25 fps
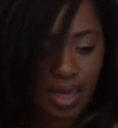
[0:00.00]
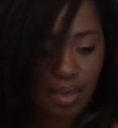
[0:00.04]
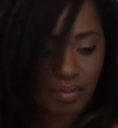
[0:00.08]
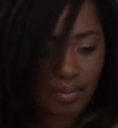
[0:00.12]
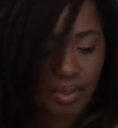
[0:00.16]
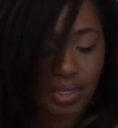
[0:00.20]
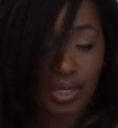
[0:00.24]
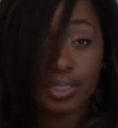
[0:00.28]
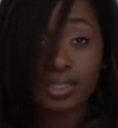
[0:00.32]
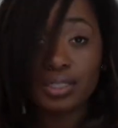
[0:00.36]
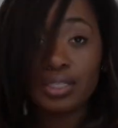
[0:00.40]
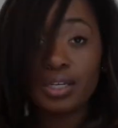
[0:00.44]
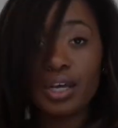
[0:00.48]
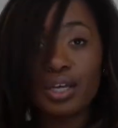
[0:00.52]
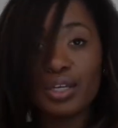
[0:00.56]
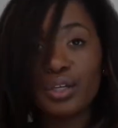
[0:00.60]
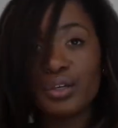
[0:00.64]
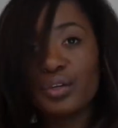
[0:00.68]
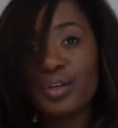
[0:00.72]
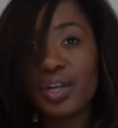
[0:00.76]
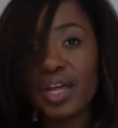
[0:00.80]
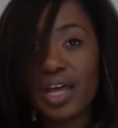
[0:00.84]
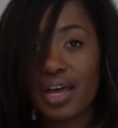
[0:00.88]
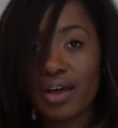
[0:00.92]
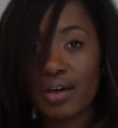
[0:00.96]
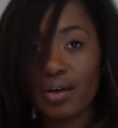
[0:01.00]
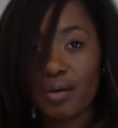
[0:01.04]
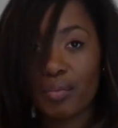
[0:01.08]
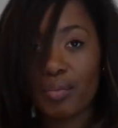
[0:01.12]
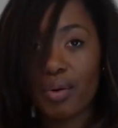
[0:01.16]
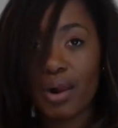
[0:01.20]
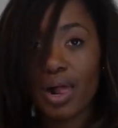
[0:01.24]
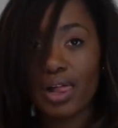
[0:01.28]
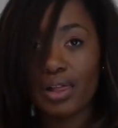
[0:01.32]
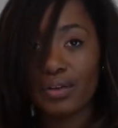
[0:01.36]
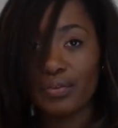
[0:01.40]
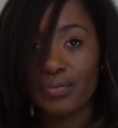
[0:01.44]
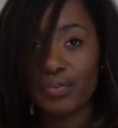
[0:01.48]
I'm gonna tell you now, I'll
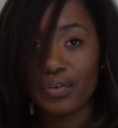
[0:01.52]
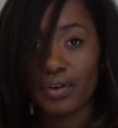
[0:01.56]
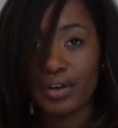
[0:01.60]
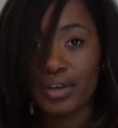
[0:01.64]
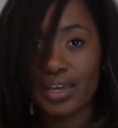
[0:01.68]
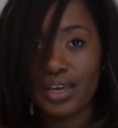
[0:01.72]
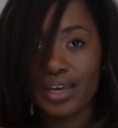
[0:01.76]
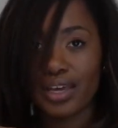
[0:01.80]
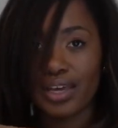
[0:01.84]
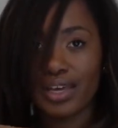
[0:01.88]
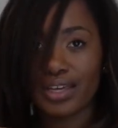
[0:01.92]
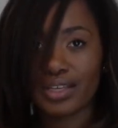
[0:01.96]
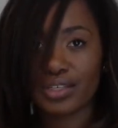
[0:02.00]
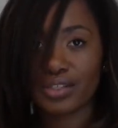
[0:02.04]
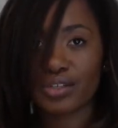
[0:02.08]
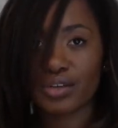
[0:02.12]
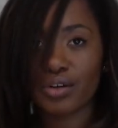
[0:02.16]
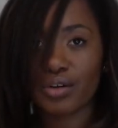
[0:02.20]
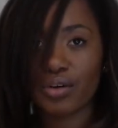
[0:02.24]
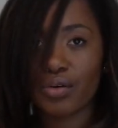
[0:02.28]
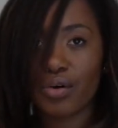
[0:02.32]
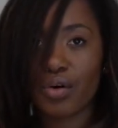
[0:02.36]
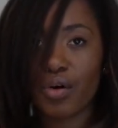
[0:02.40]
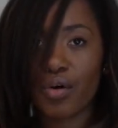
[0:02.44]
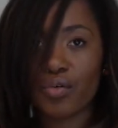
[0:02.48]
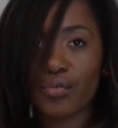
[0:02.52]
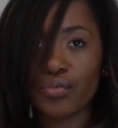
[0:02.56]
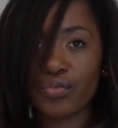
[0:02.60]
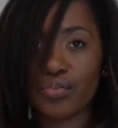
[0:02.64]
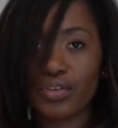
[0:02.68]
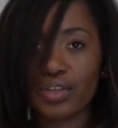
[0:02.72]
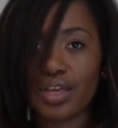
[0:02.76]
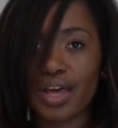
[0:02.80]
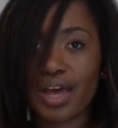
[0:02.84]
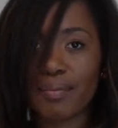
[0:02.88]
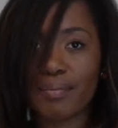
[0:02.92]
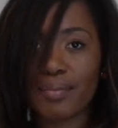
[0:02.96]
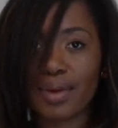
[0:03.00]
probably forget. So
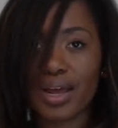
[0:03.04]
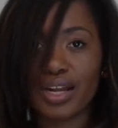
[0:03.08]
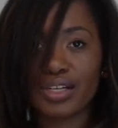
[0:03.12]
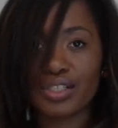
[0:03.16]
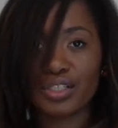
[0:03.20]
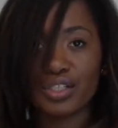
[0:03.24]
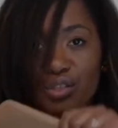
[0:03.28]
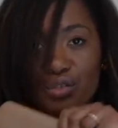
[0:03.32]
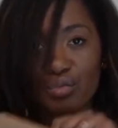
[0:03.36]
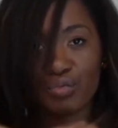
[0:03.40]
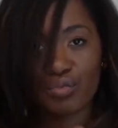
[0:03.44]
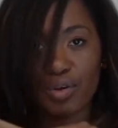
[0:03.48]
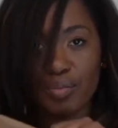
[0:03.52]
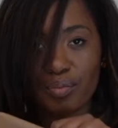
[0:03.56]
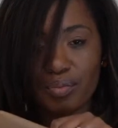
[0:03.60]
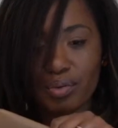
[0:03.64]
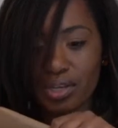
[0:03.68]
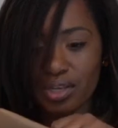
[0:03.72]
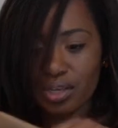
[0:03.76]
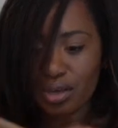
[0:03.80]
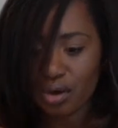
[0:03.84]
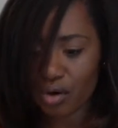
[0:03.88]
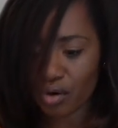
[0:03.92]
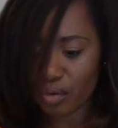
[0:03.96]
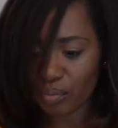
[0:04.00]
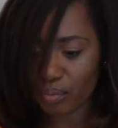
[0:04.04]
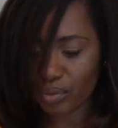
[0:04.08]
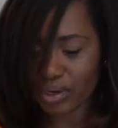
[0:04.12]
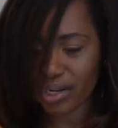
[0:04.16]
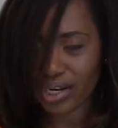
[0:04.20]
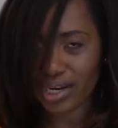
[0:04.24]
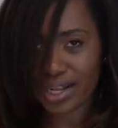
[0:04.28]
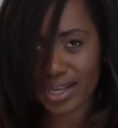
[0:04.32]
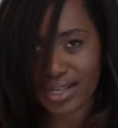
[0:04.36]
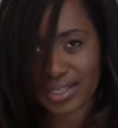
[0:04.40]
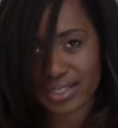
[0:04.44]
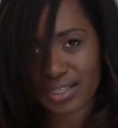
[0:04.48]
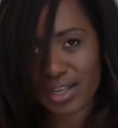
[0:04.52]
hopefully I'm not just ripping it open.
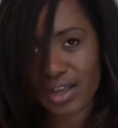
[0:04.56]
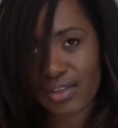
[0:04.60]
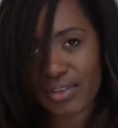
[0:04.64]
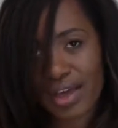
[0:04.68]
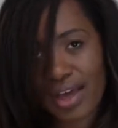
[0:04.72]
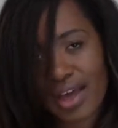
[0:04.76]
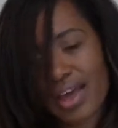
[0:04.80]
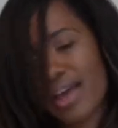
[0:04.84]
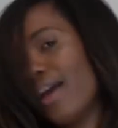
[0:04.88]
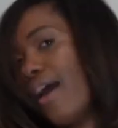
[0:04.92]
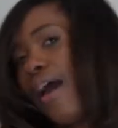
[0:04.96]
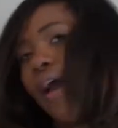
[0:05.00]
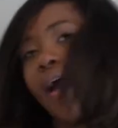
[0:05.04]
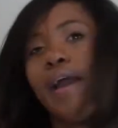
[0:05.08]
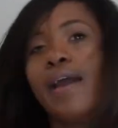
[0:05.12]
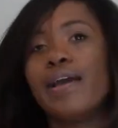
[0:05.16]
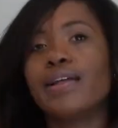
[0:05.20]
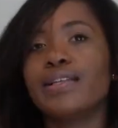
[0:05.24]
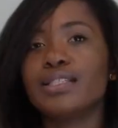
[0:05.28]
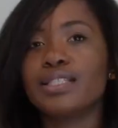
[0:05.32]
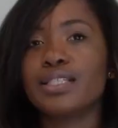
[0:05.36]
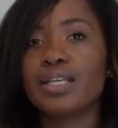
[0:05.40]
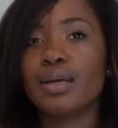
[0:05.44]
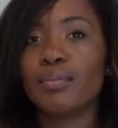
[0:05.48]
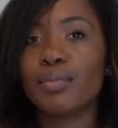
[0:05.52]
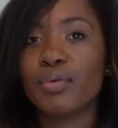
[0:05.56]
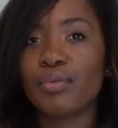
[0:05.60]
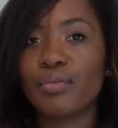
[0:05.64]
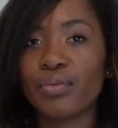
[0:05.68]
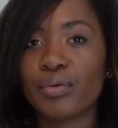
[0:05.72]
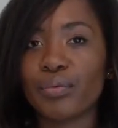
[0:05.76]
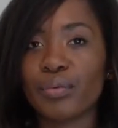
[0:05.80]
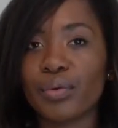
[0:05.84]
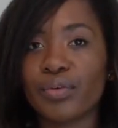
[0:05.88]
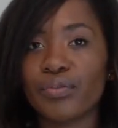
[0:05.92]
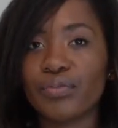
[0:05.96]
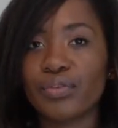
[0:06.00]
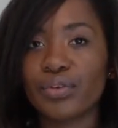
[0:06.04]
And I saw that in some of the
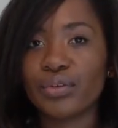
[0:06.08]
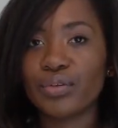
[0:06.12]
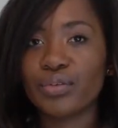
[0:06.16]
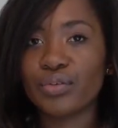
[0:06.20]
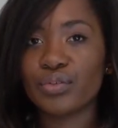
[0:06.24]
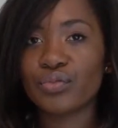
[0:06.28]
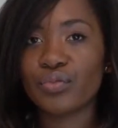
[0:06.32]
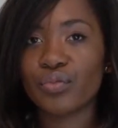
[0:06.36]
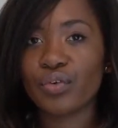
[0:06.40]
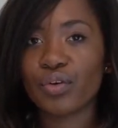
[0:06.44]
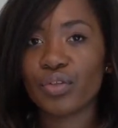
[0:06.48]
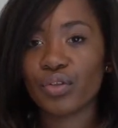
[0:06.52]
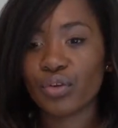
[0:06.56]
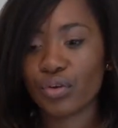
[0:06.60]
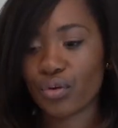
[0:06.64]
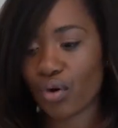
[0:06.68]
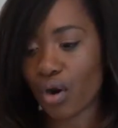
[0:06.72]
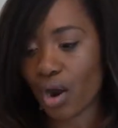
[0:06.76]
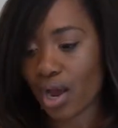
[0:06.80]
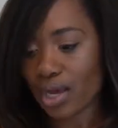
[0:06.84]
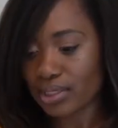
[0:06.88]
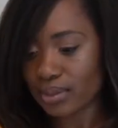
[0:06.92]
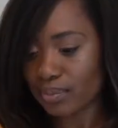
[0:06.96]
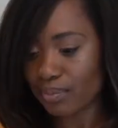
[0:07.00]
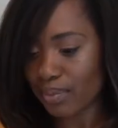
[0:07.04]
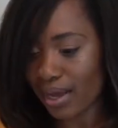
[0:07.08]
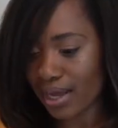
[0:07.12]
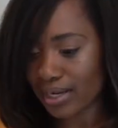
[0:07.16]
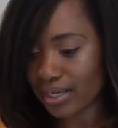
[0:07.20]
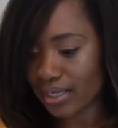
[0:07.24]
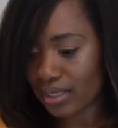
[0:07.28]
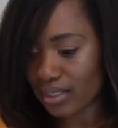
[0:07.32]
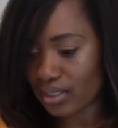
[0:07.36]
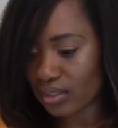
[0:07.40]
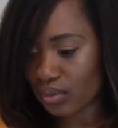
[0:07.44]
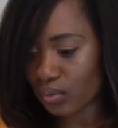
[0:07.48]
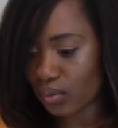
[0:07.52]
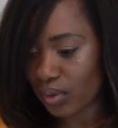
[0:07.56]
reviews for the
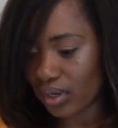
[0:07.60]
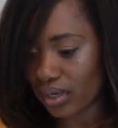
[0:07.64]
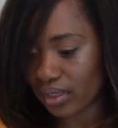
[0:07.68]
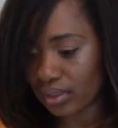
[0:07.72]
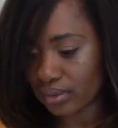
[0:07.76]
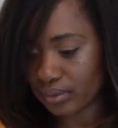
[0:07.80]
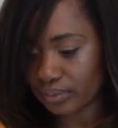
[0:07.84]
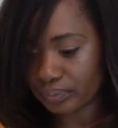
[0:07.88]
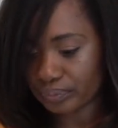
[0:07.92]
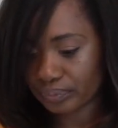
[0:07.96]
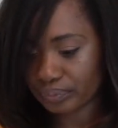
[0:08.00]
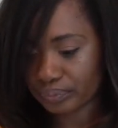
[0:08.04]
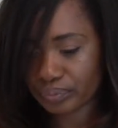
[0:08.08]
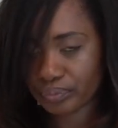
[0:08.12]
crossbody as well.